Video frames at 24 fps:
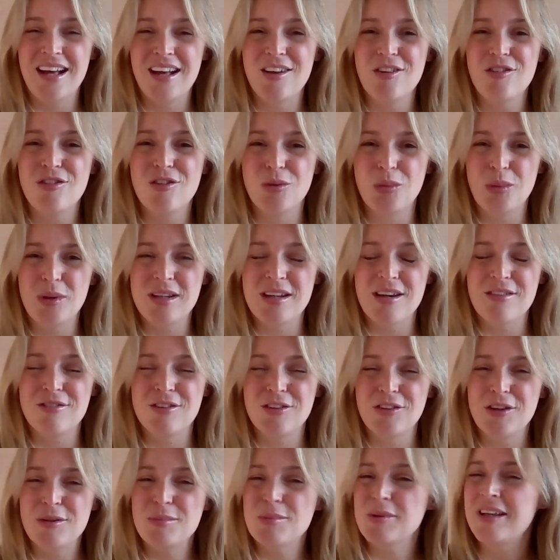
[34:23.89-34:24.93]
So we
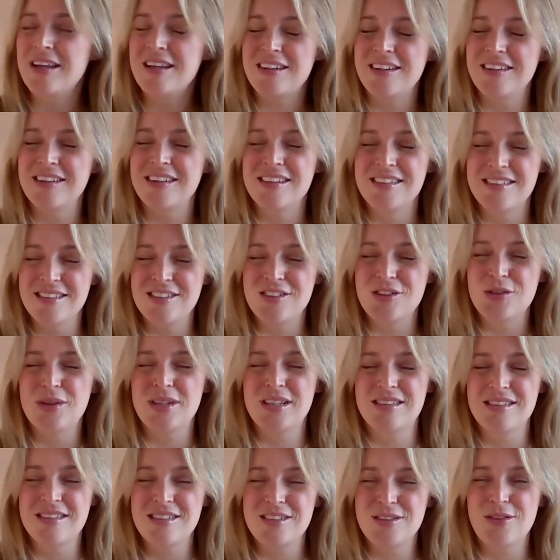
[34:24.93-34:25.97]
definitely plan on continuing
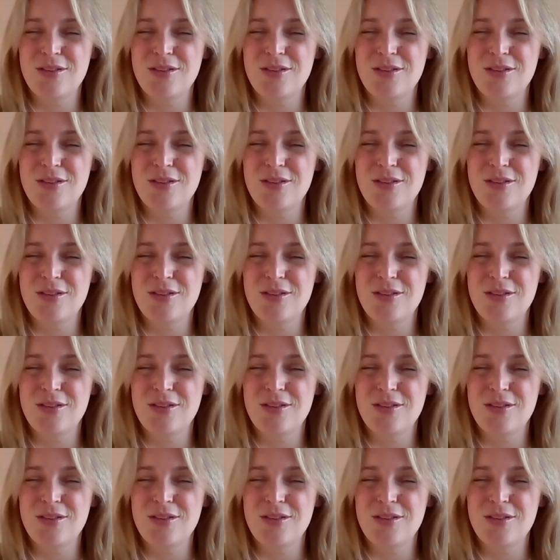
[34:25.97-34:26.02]
to do